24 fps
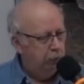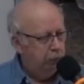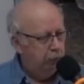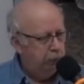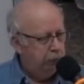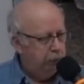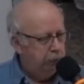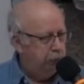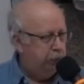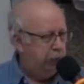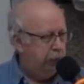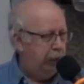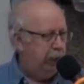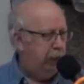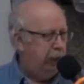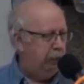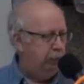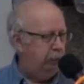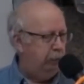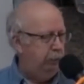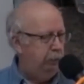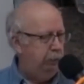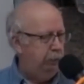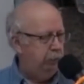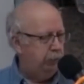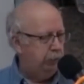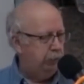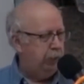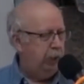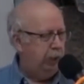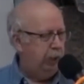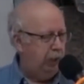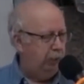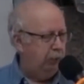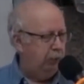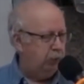You can't
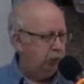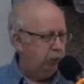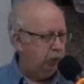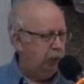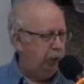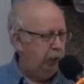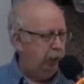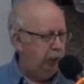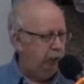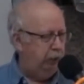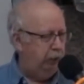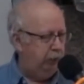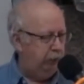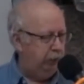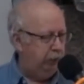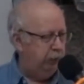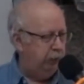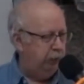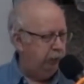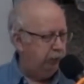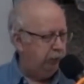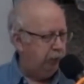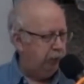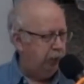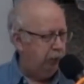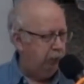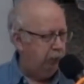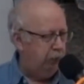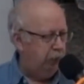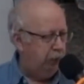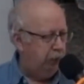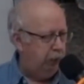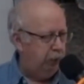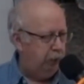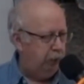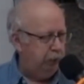say I'm saved and then say,
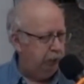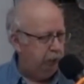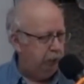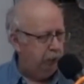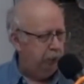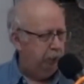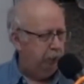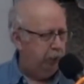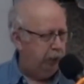well, you know, but